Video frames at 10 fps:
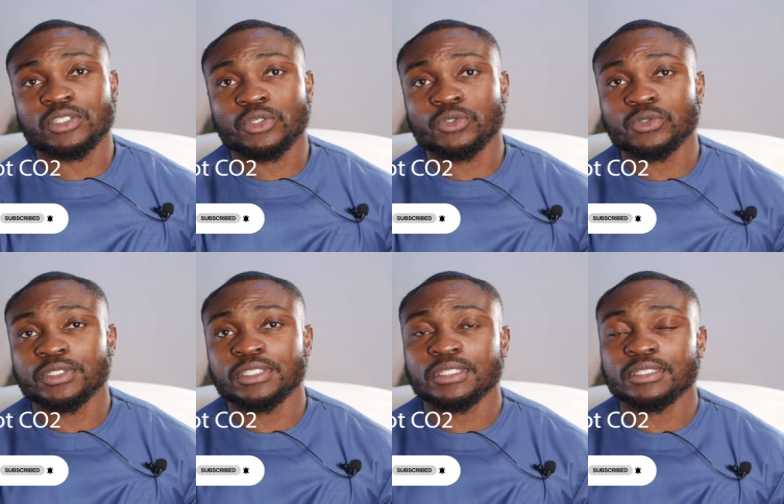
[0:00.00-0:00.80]

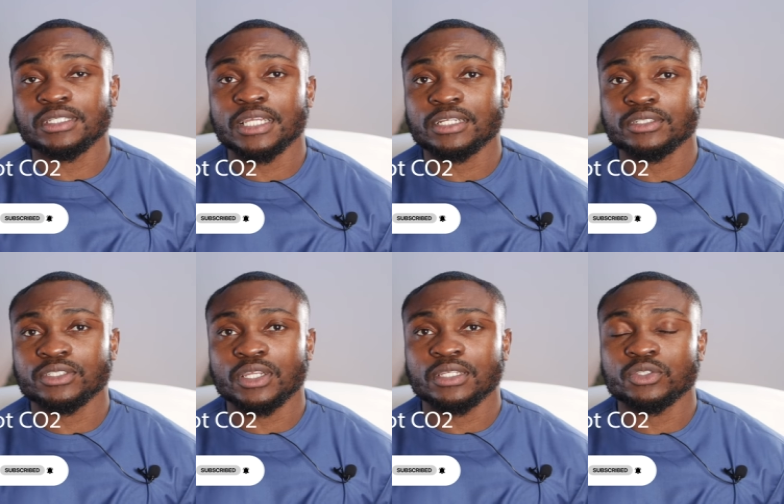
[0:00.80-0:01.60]
CO2 detector
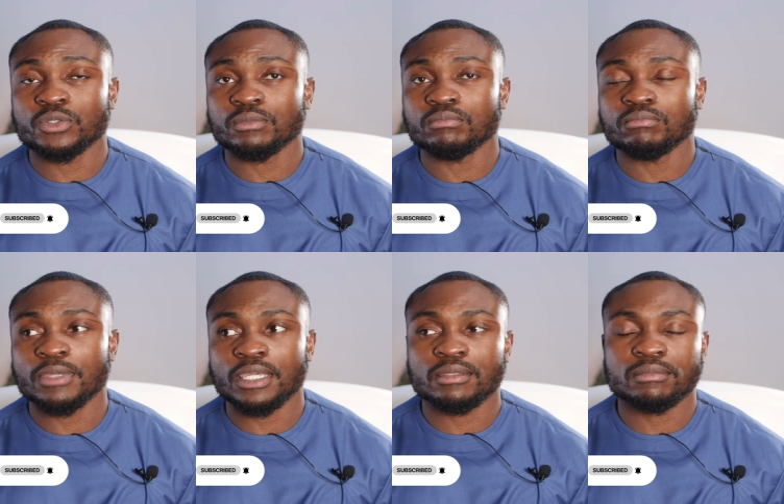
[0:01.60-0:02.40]
started to
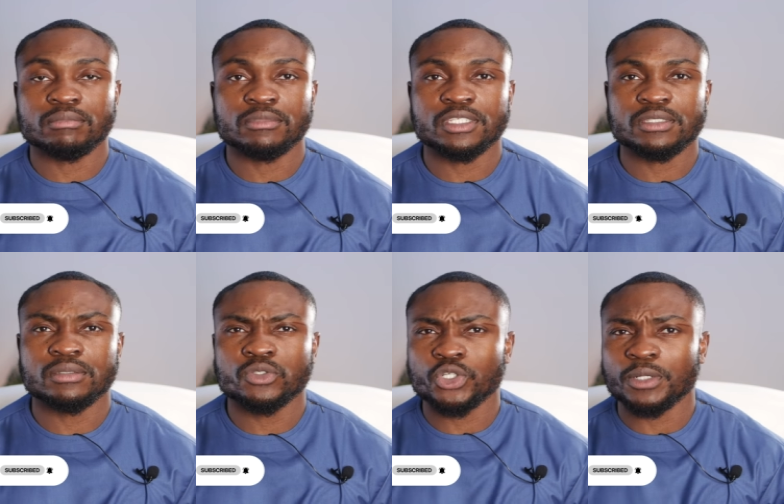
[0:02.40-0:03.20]
make
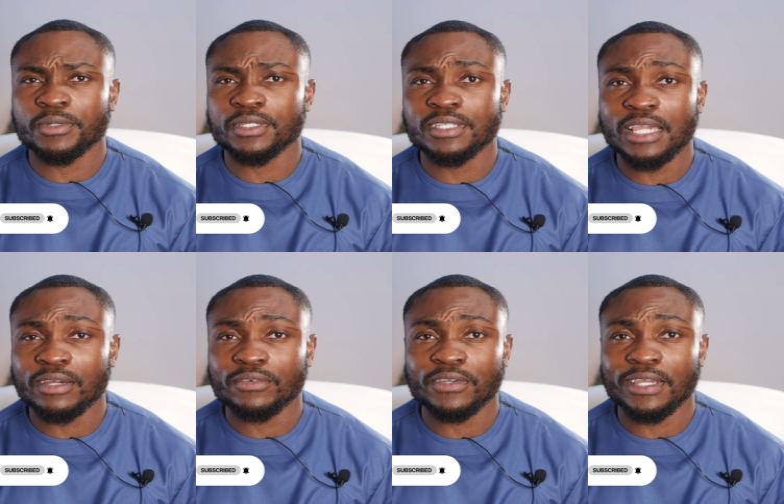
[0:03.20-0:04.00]
this chirping
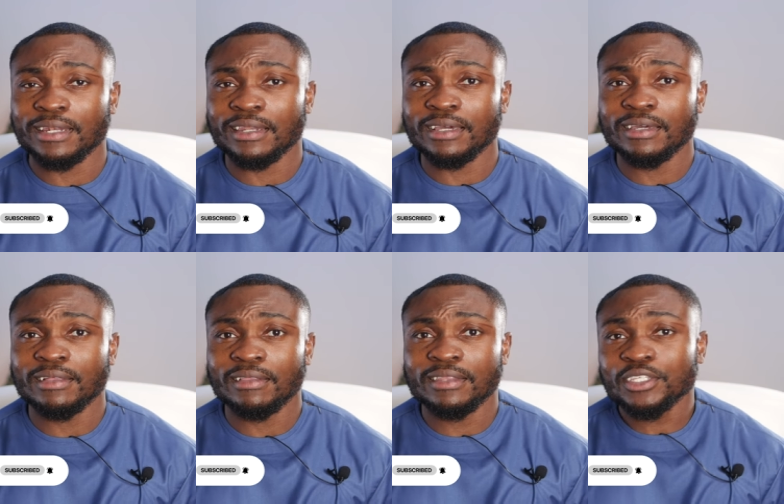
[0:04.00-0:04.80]
sound and uh,
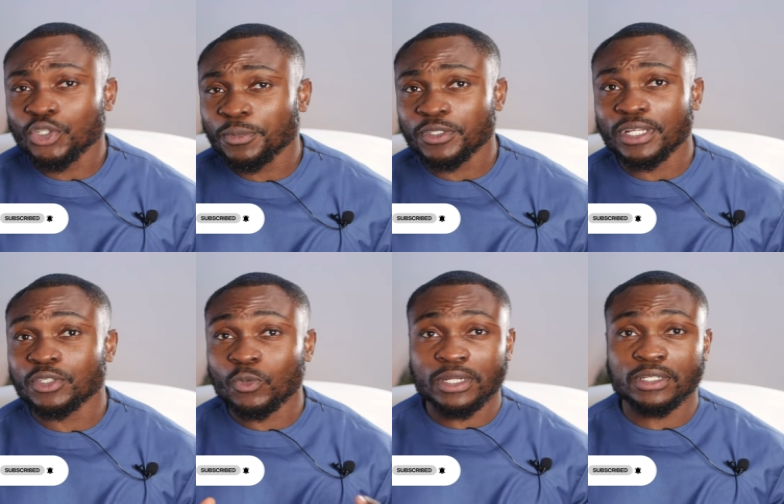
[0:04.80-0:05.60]
this chirping sound
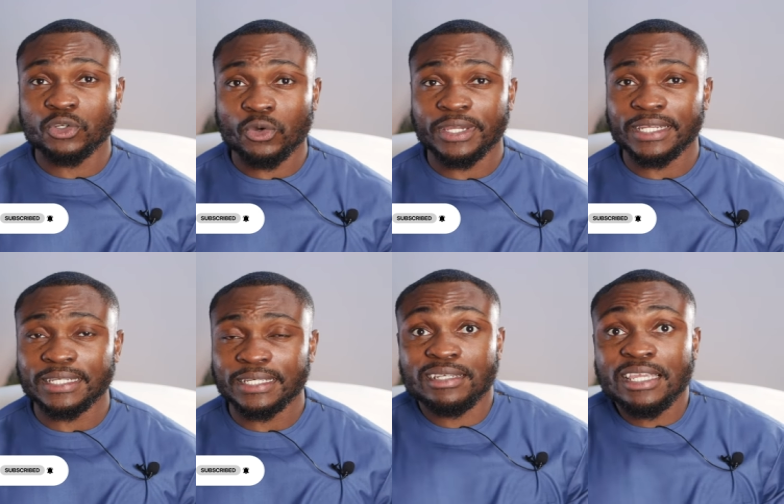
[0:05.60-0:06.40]
is quite
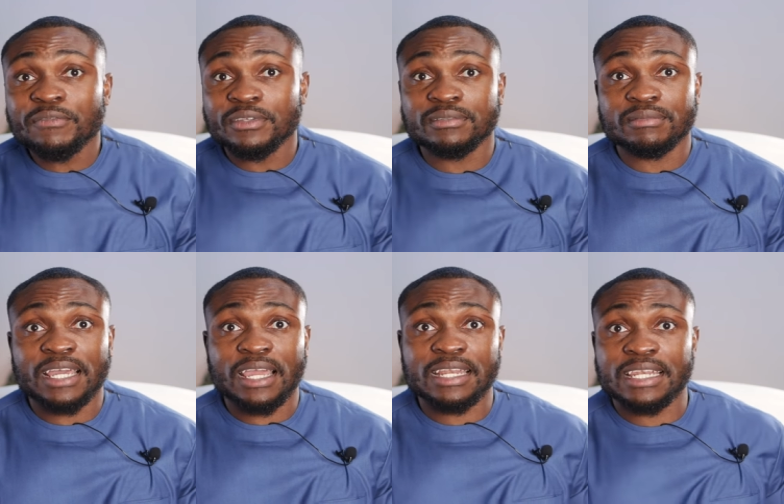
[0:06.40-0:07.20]
annoying. Even
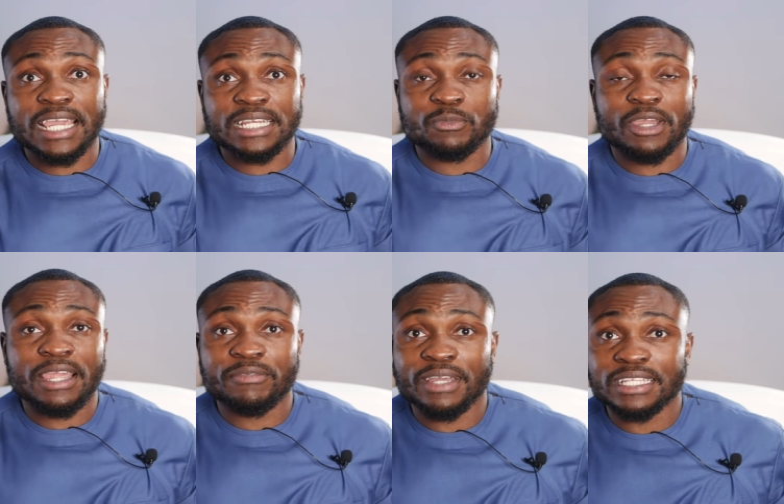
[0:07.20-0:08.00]
at night
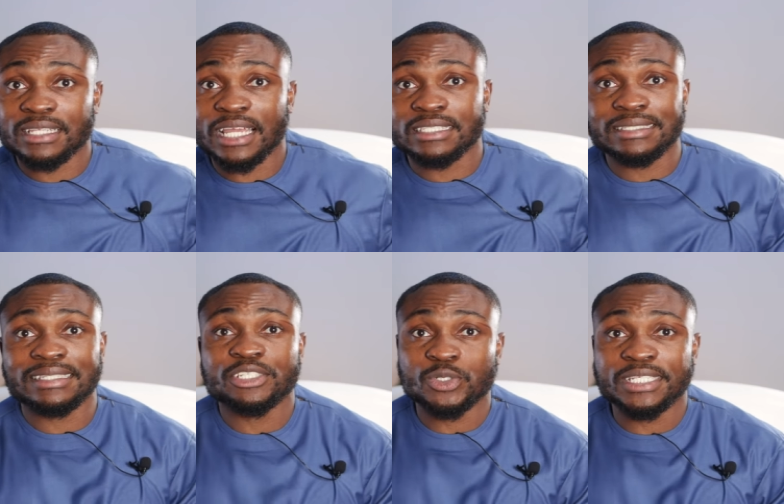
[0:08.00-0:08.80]
my wife had to
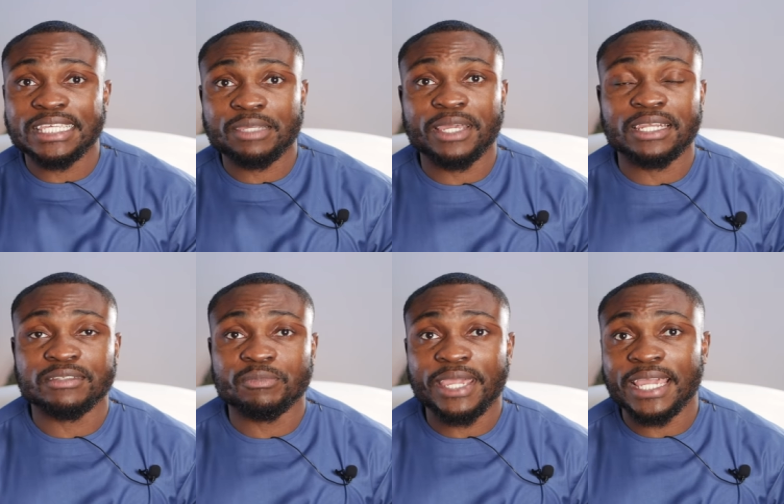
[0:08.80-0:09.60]
literally kick me out
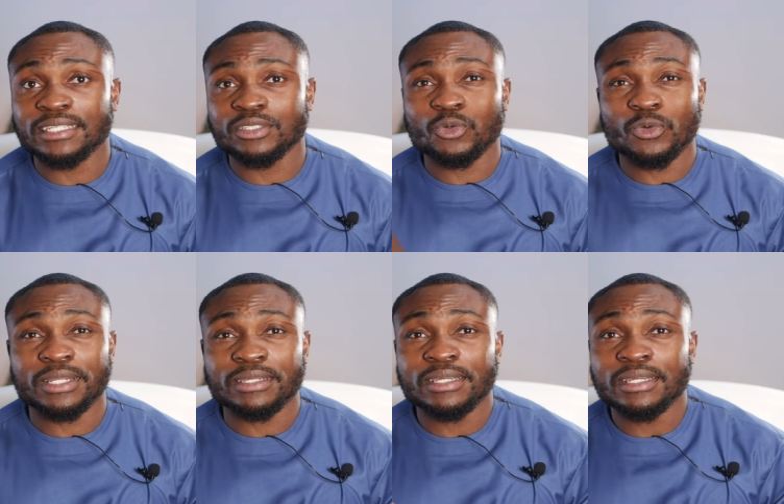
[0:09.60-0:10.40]
of the bed to go
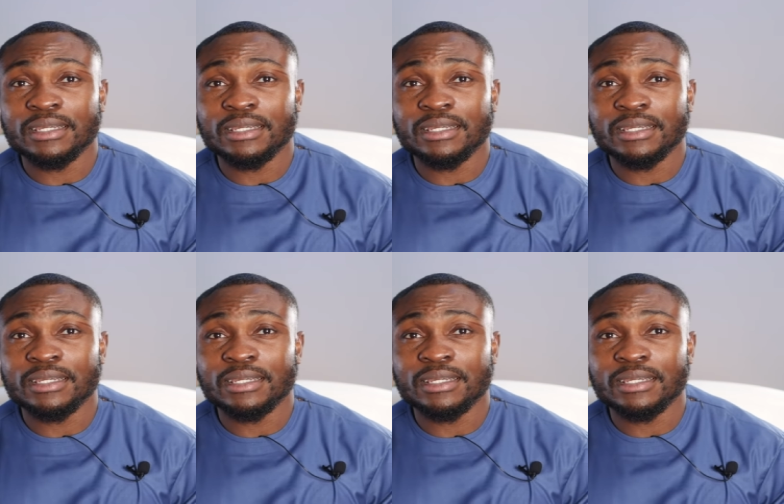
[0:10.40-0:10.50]
and